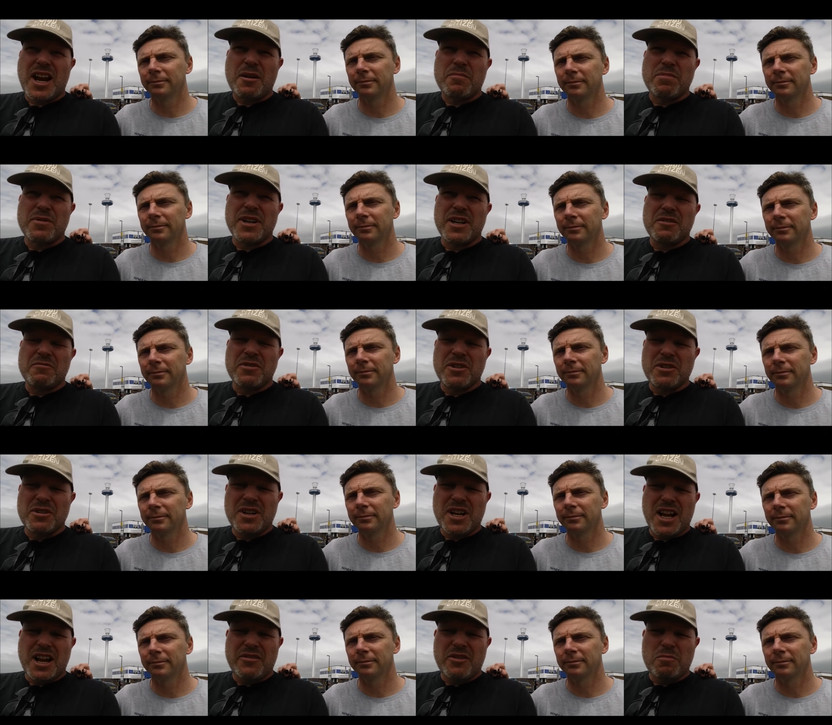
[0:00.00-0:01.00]
Speaker 1: happening, we've
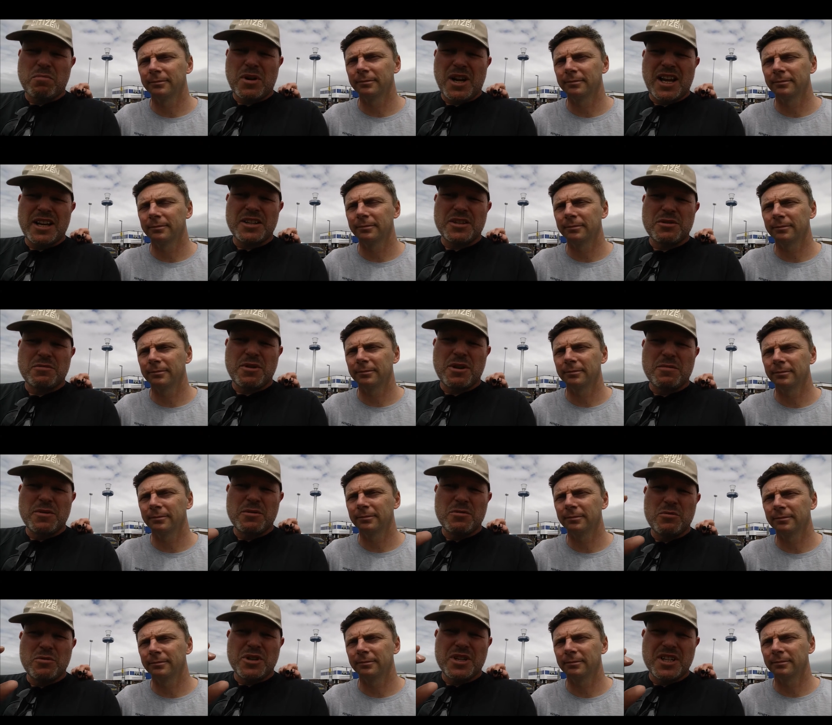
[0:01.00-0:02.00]
got to have a place where
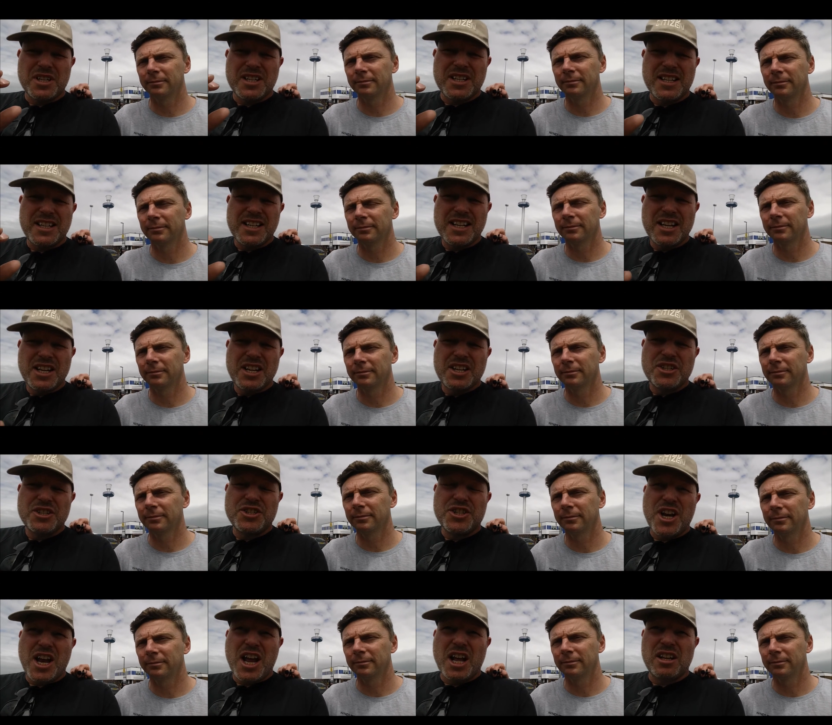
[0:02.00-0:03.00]
people can
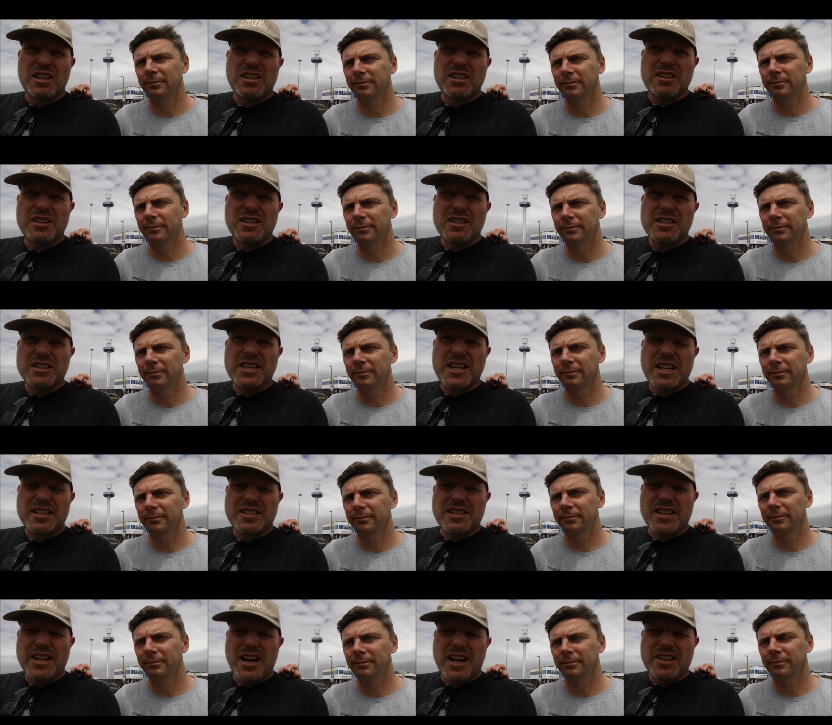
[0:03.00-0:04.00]
gel and
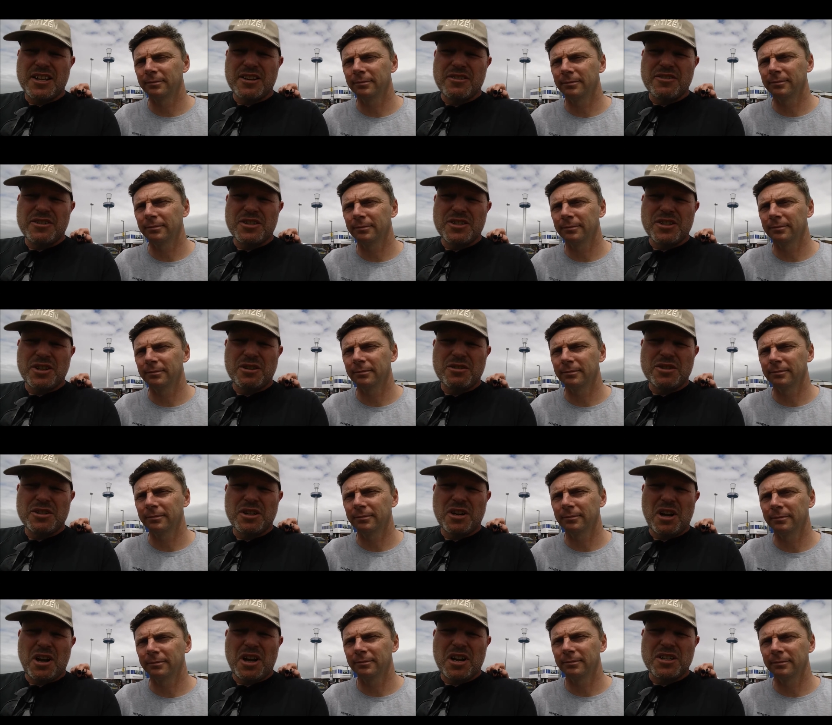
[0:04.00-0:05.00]
get together and
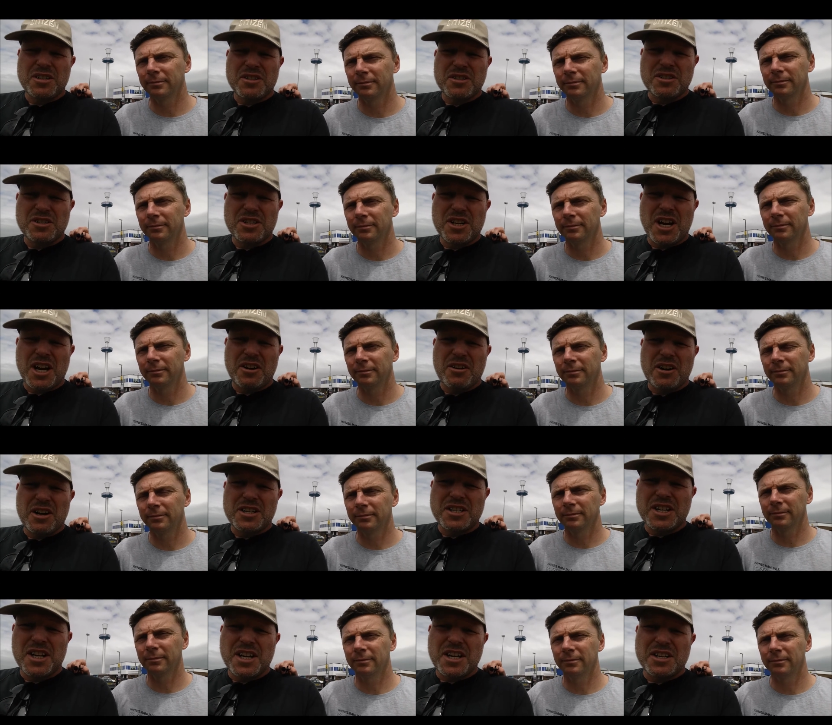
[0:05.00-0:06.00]
socialize and
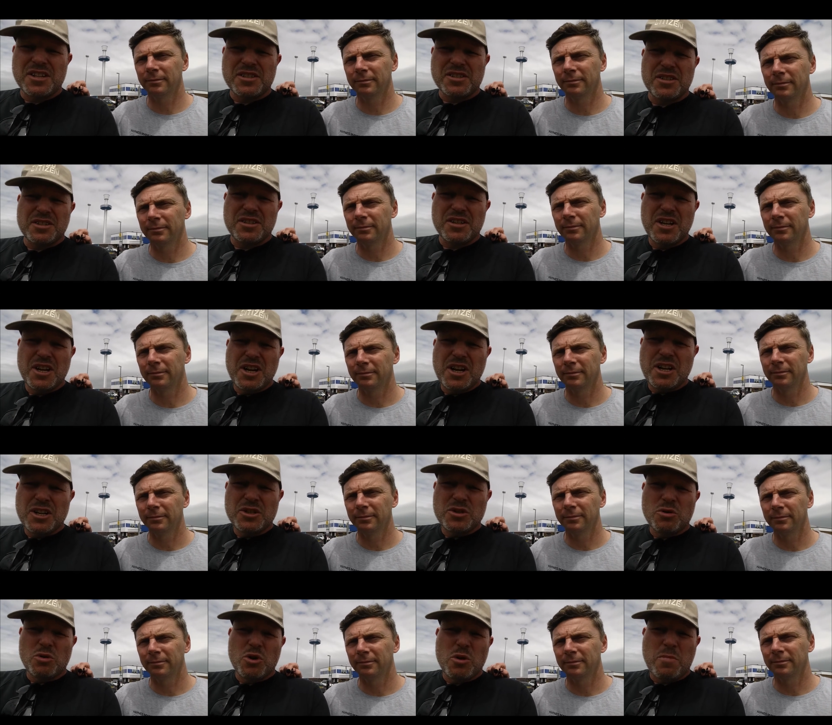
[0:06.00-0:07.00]
share ideas
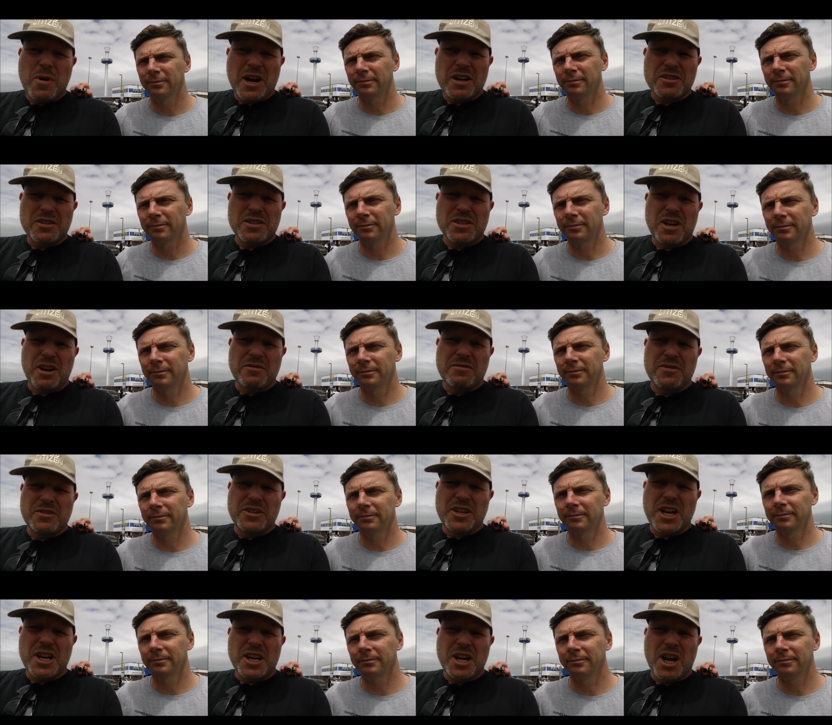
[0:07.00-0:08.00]
and talk about stuff
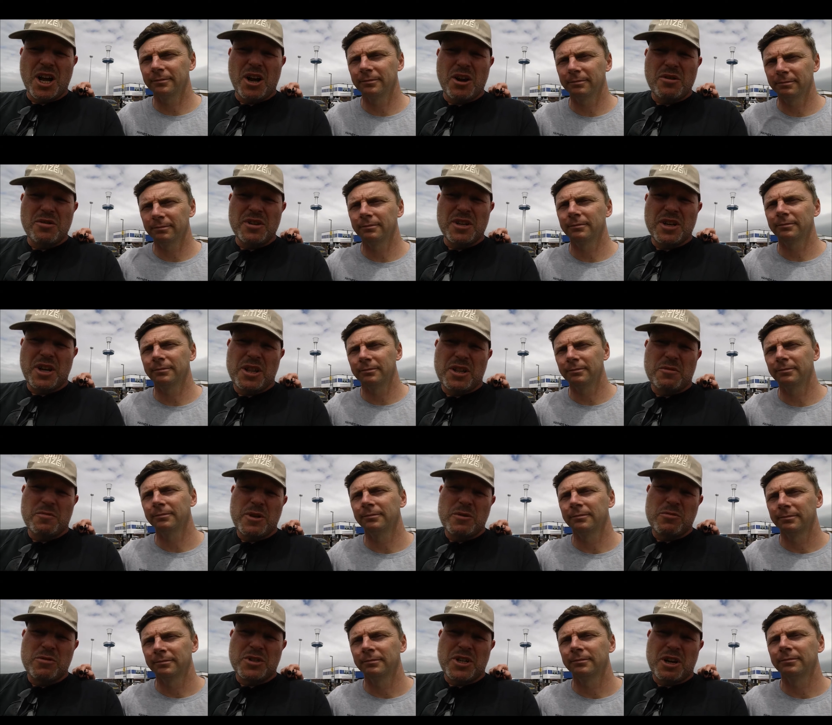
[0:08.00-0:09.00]
that they know that
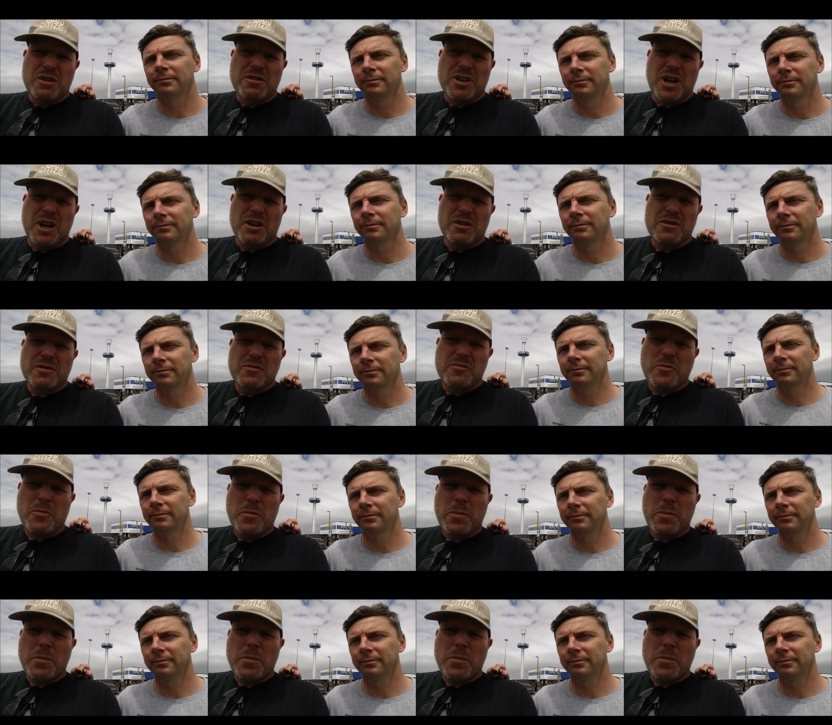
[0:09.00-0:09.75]
other people don't know.